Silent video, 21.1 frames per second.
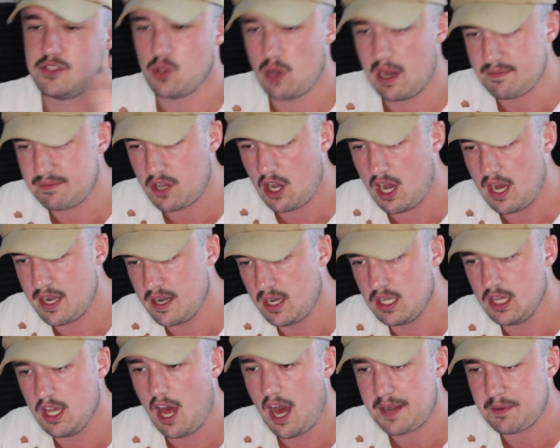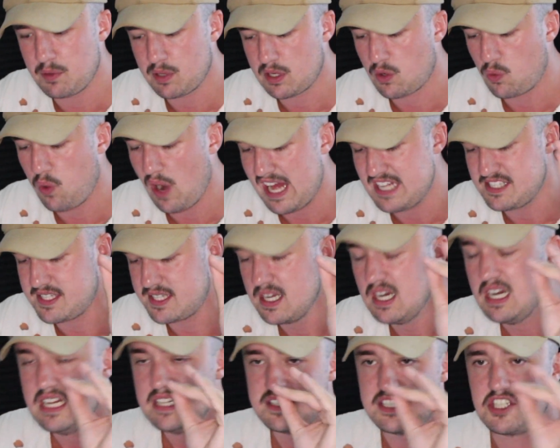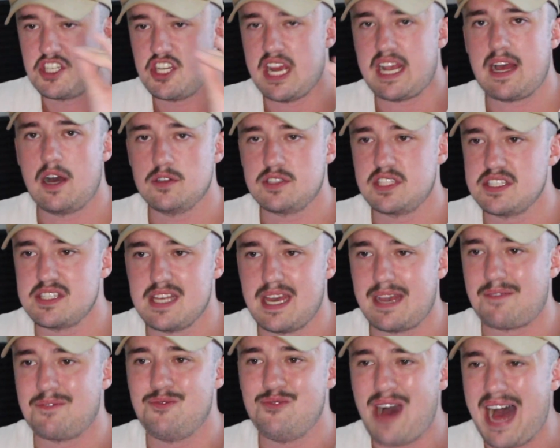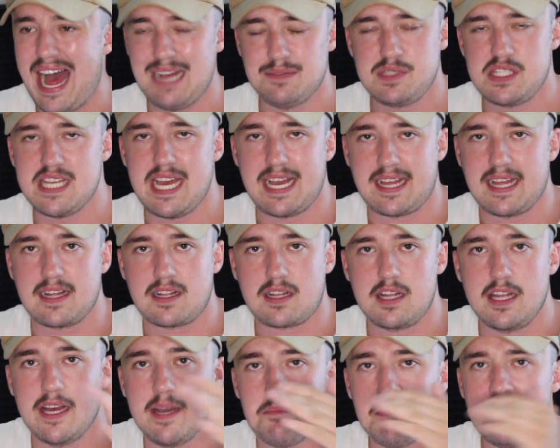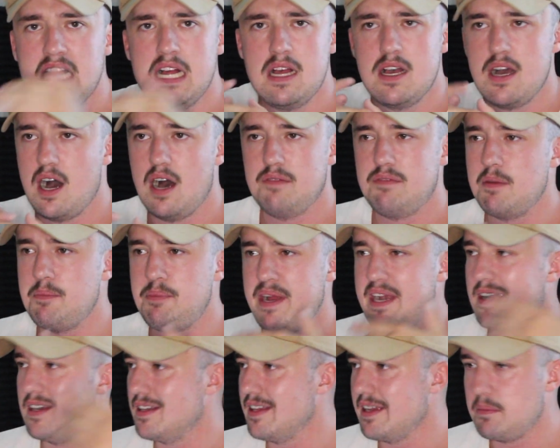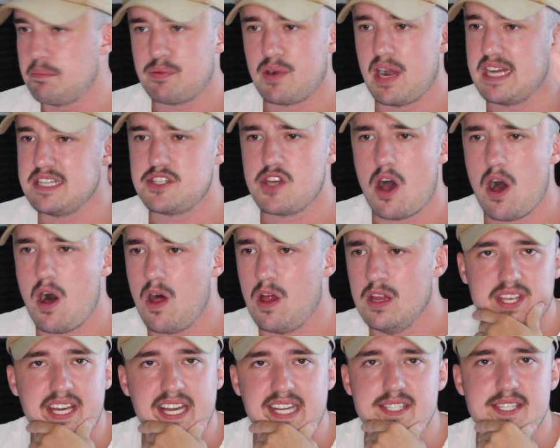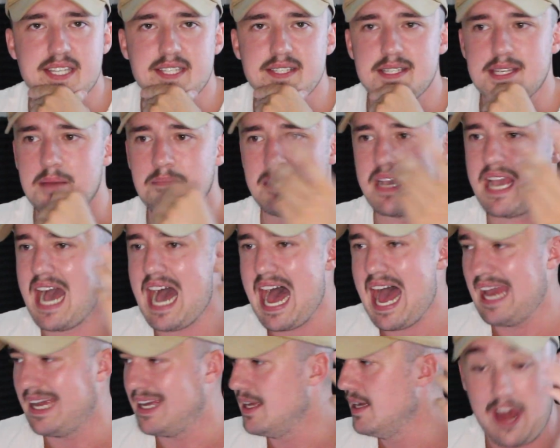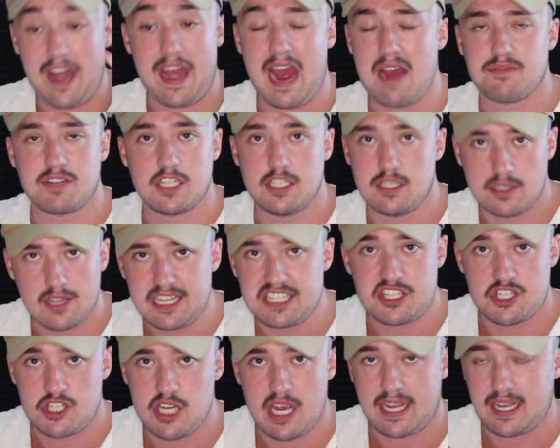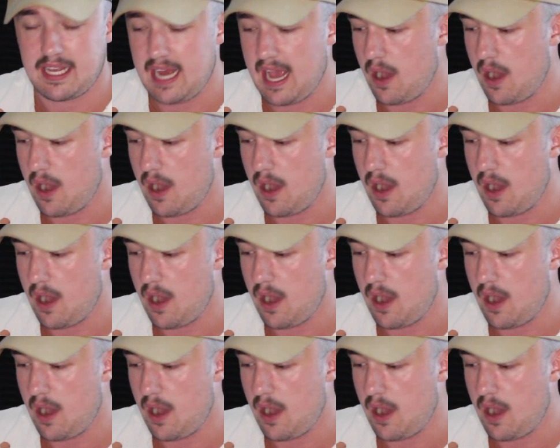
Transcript: so I've gotten a lot of requests to check out this like five second clip of apparently Bryce Hall kissing some guy. Whatever, let's check it